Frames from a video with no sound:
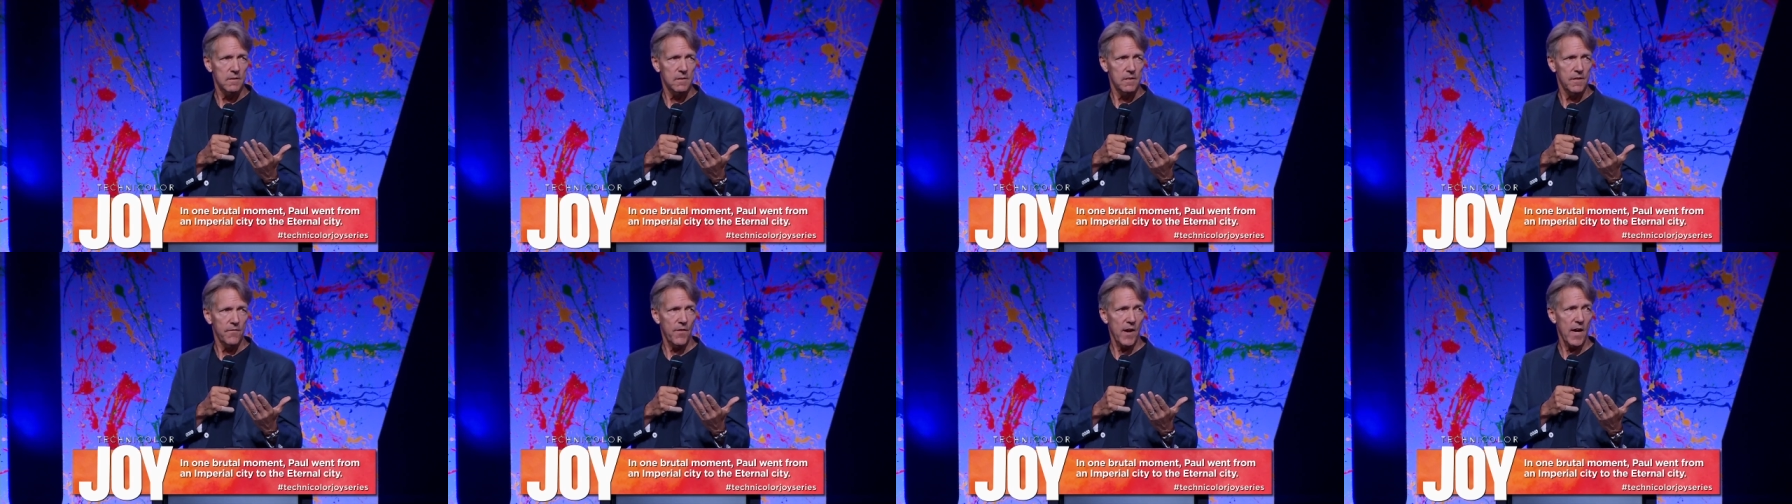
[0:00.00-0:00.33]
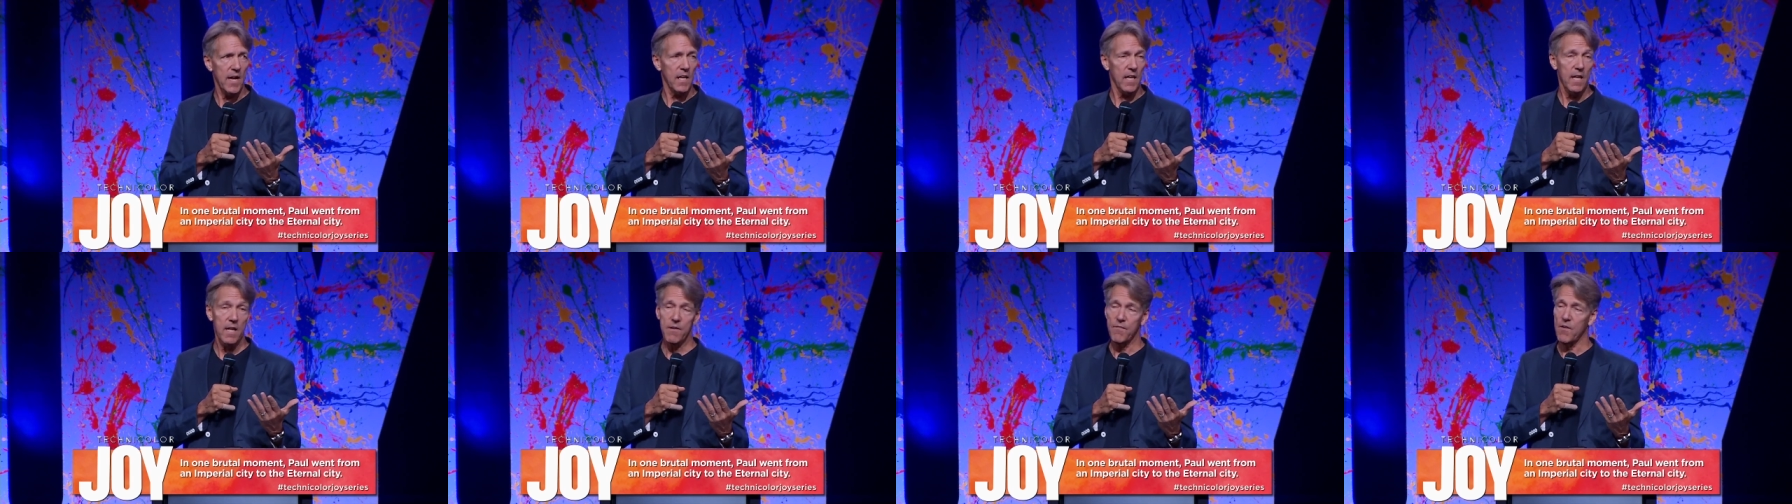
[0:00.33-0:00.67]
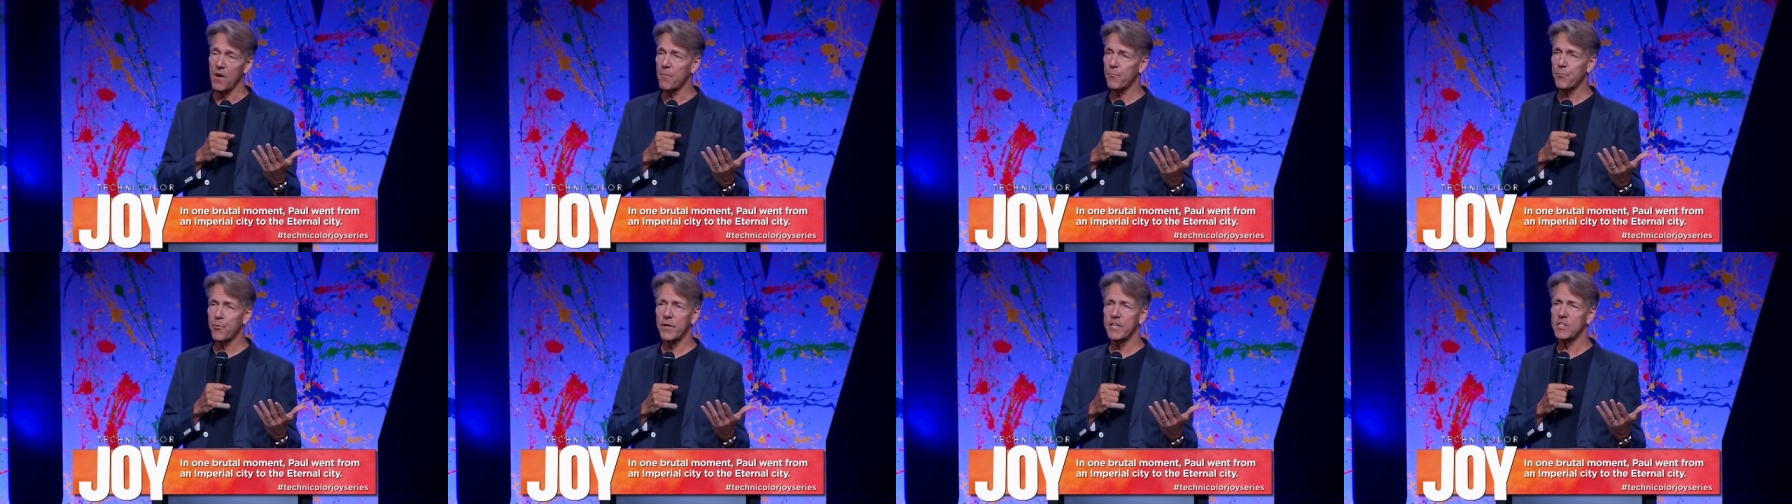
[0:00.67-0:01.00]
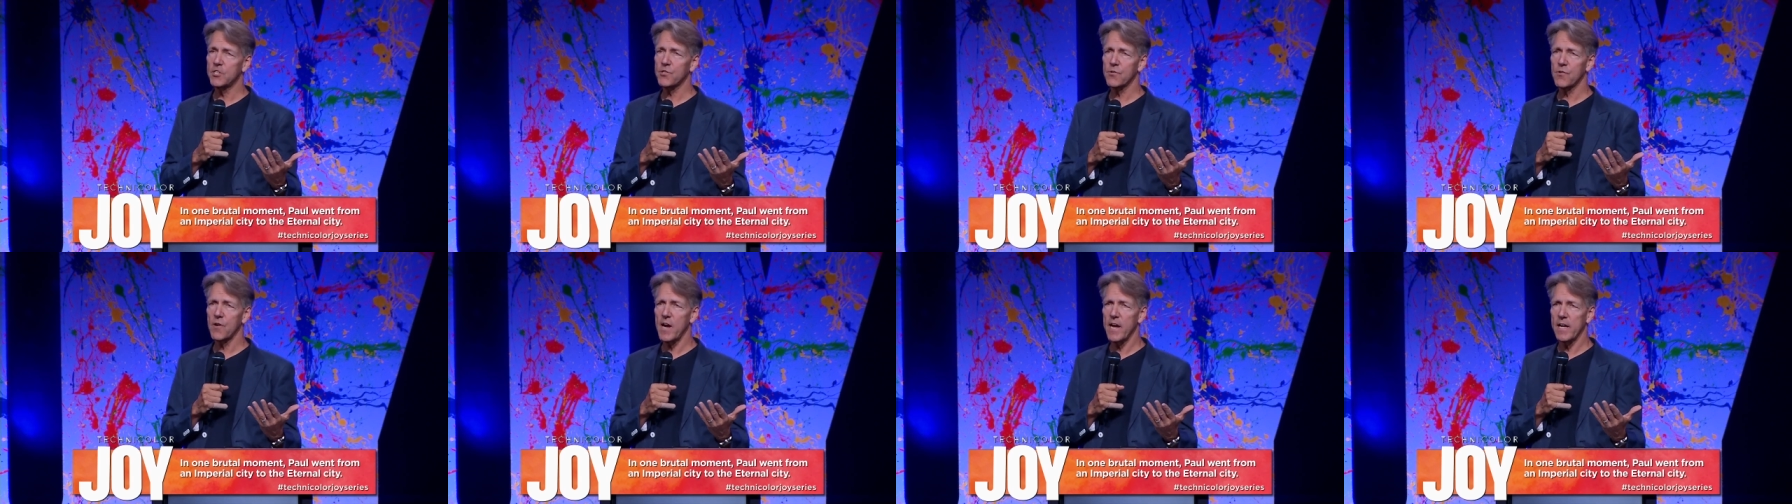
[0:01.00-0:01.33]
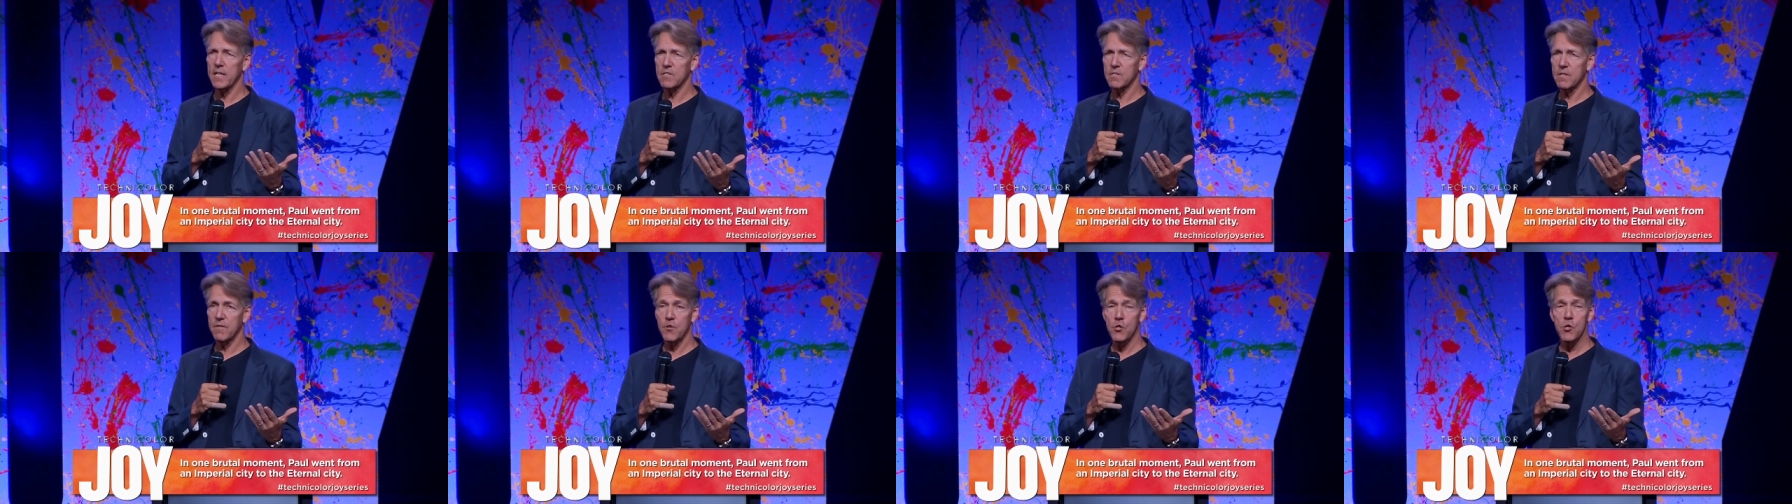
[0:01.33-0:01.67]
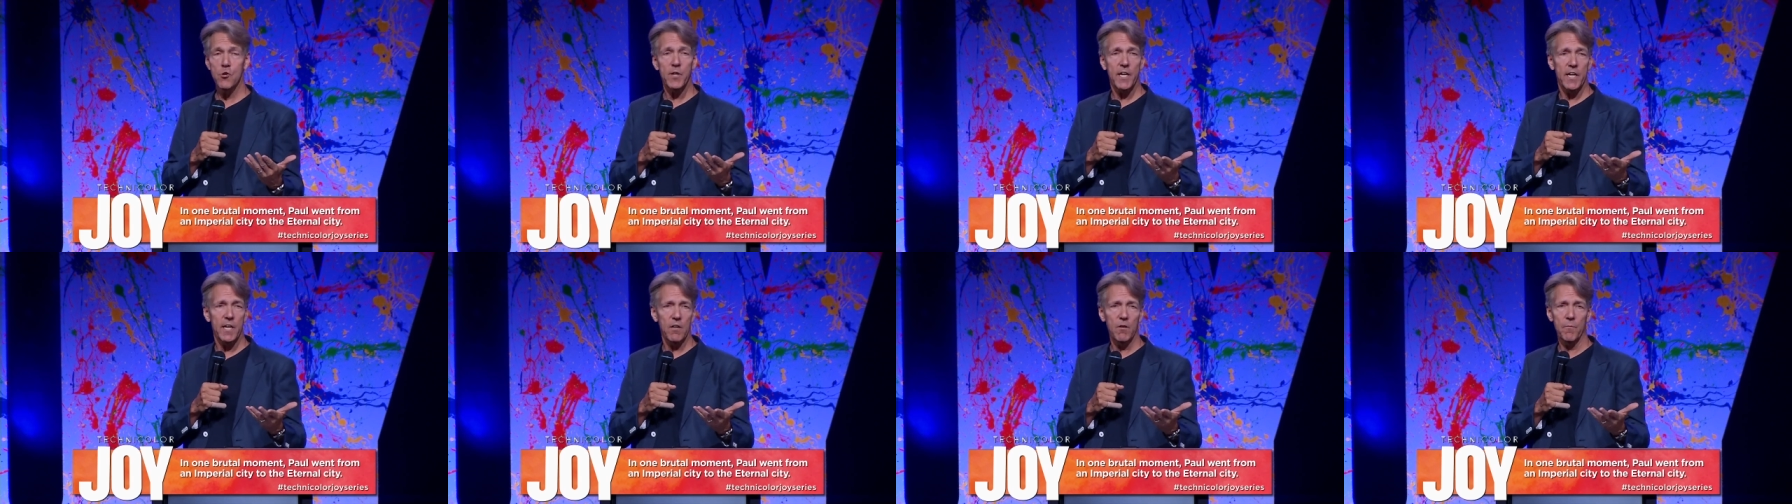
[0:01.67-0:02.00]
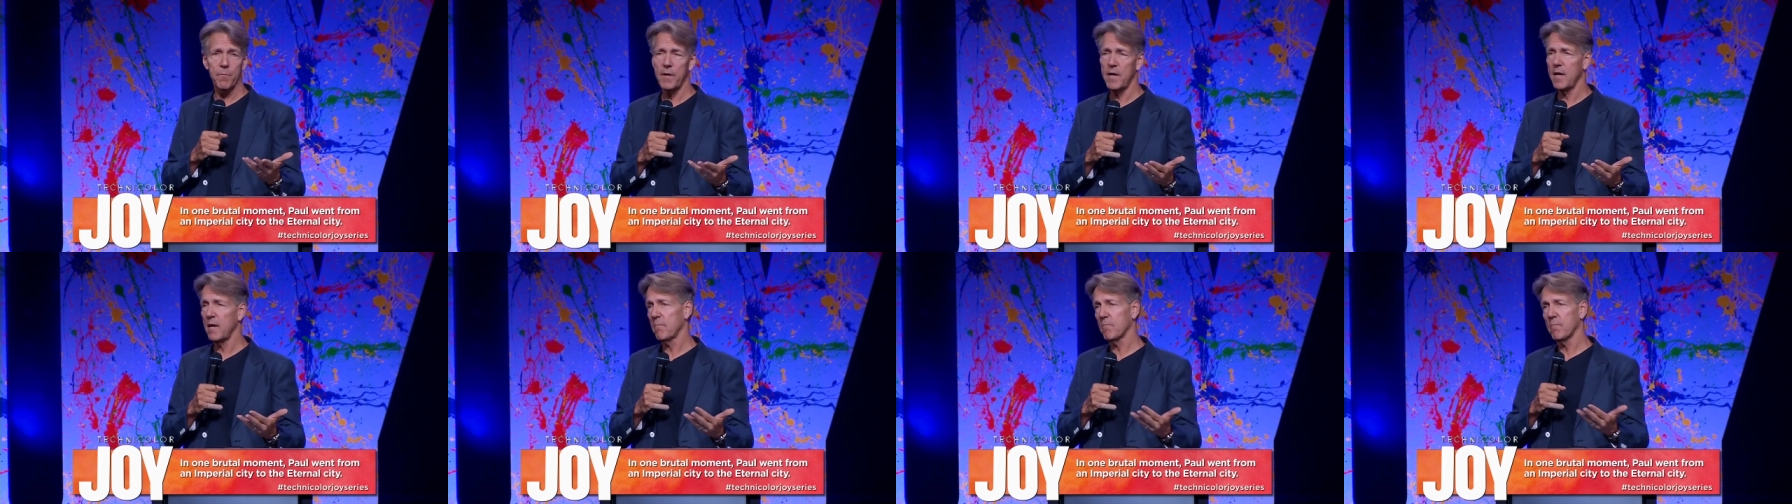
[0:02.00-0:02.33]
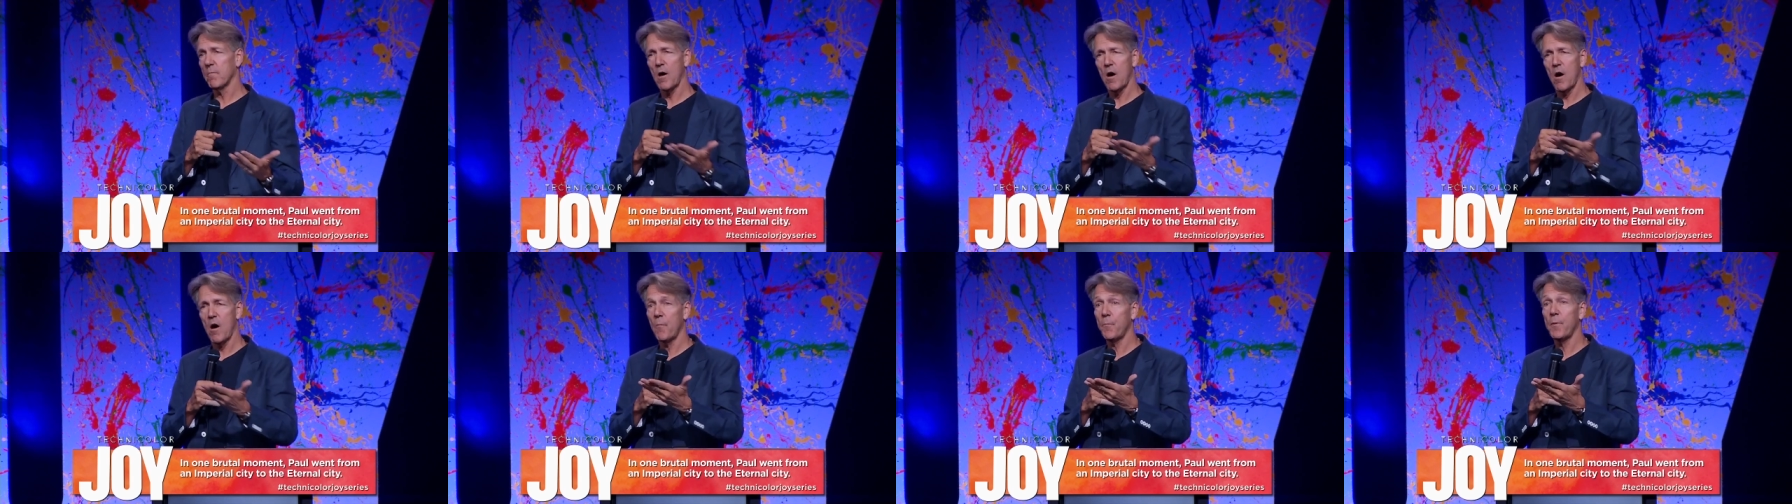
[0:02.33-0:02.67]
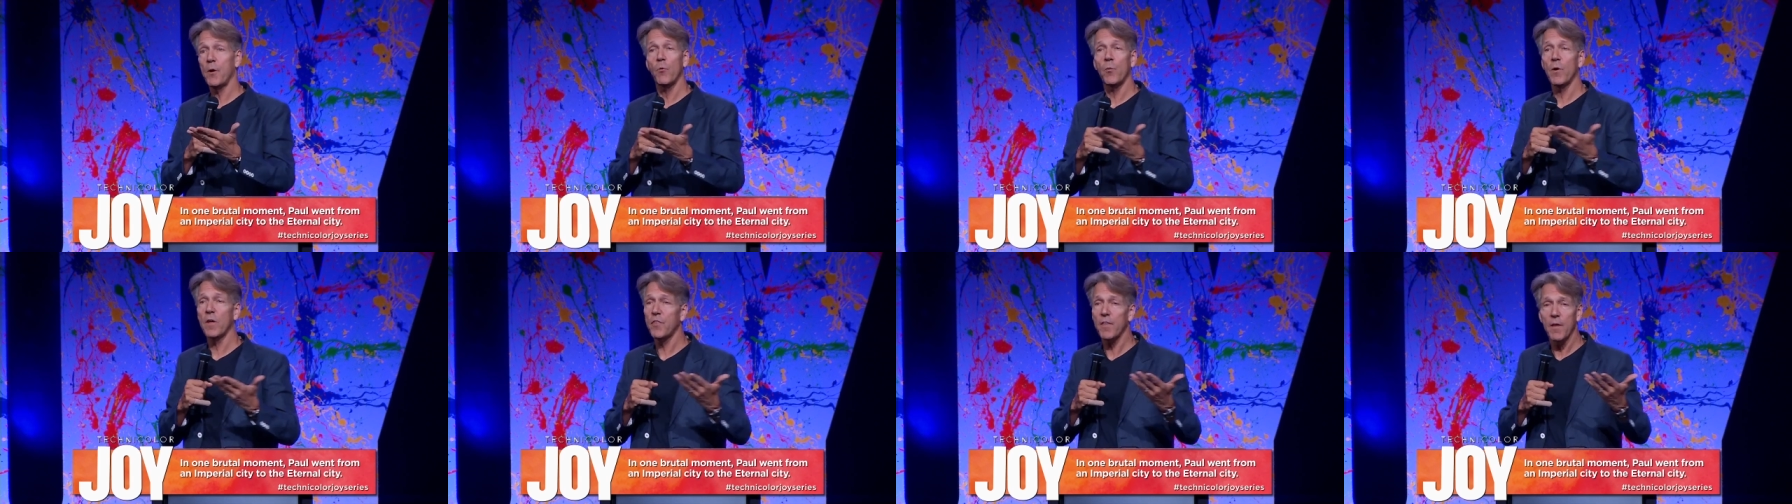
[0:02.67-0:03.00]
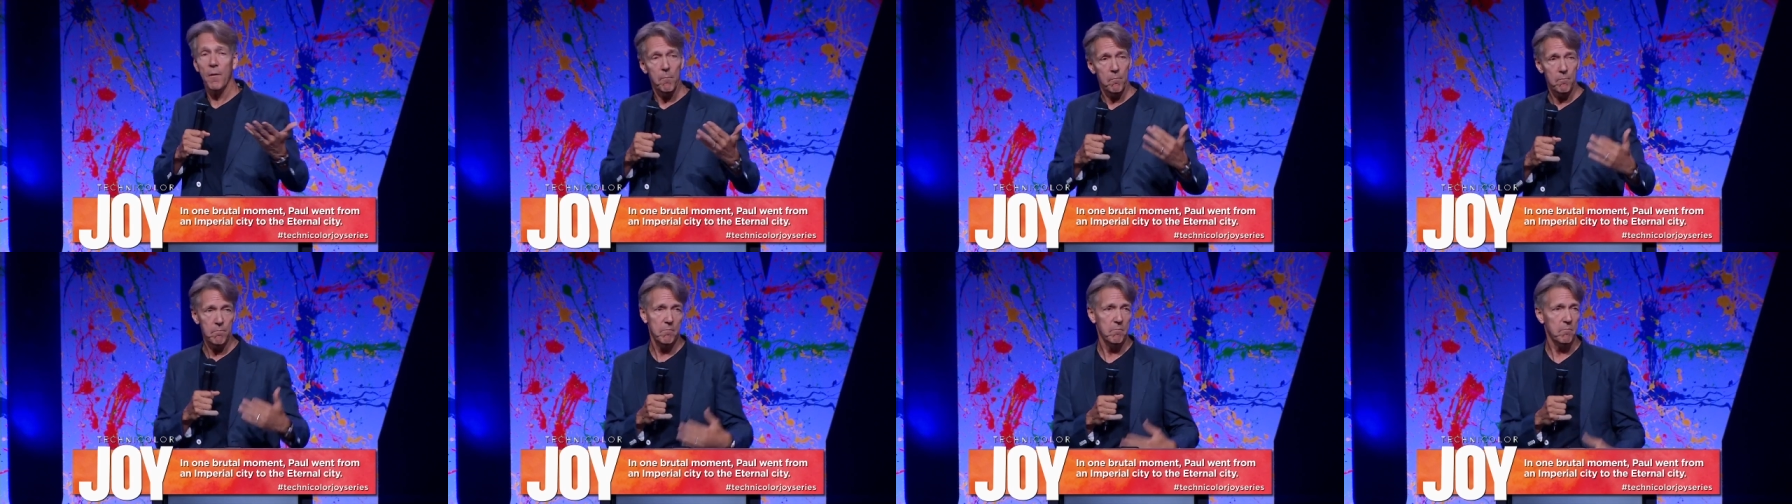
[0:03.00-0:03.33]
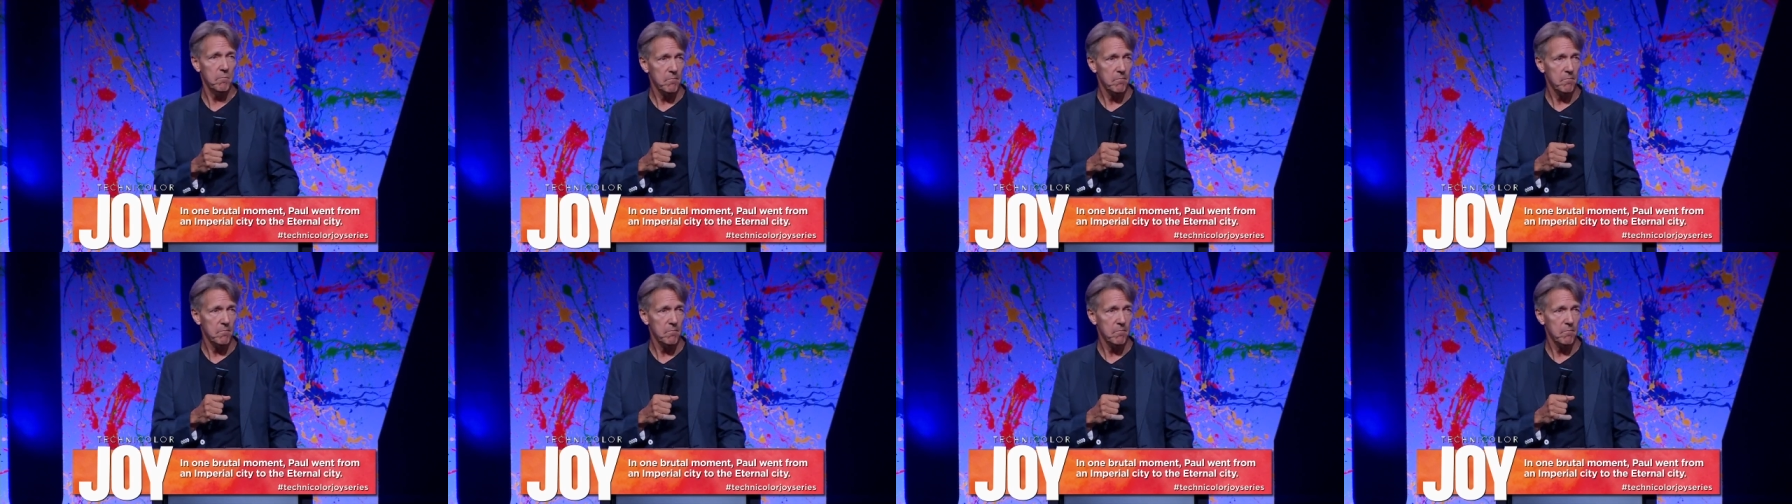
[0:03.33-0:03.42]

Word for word: If I live, I'll preach Christ. You kill me, I'll be with him.